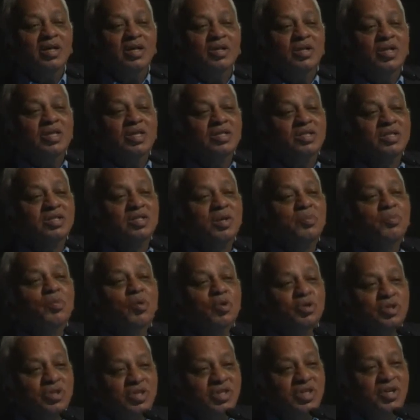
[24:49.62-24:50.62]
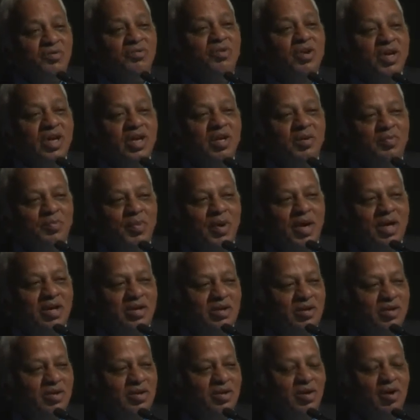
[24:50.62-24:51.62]
This is the most difficult
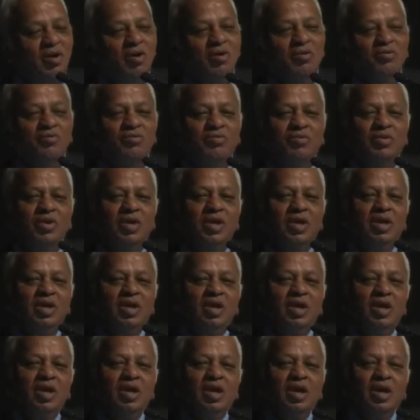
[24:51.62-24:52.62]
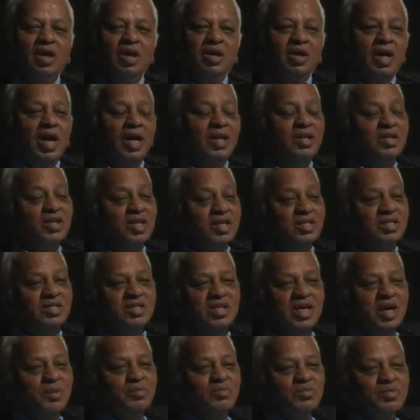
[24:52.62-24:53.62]
part of. And this
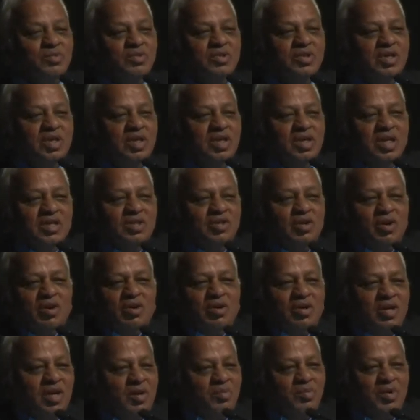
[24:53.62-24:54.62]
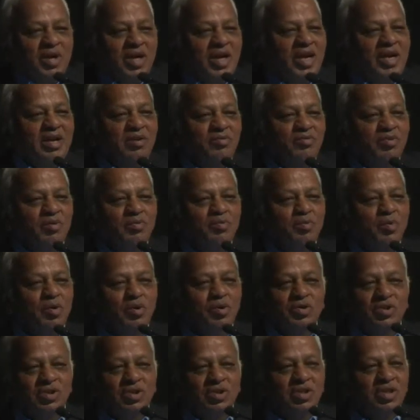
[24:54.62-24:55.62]
does not come again from
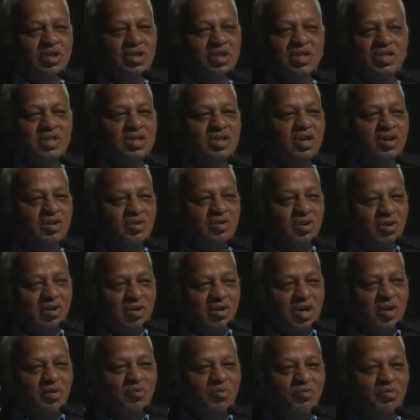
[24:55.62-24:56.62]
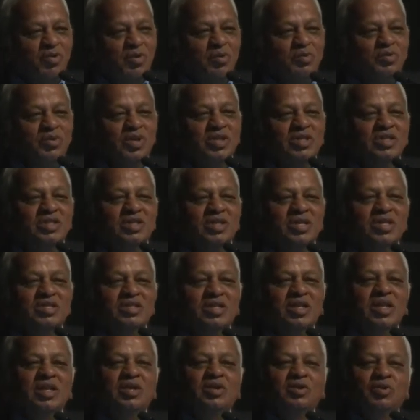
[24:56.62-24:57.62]
books. This does not come from just
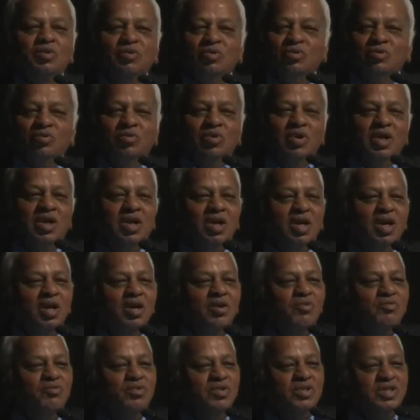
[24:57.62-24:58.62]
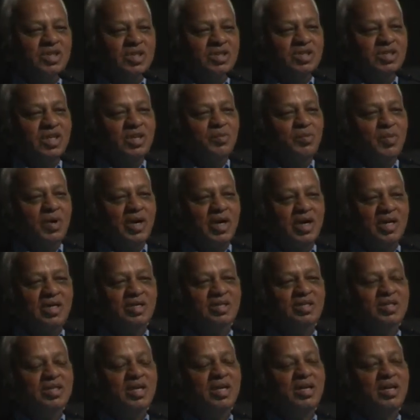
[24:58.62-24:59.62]
listening to physics and
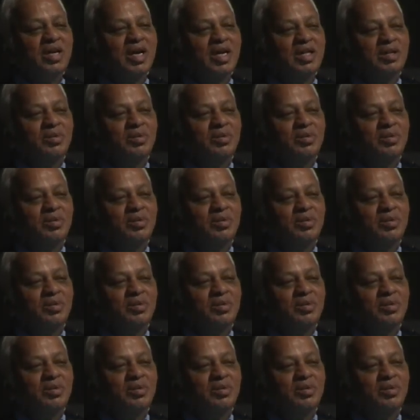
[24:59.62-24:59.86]
metallurgy and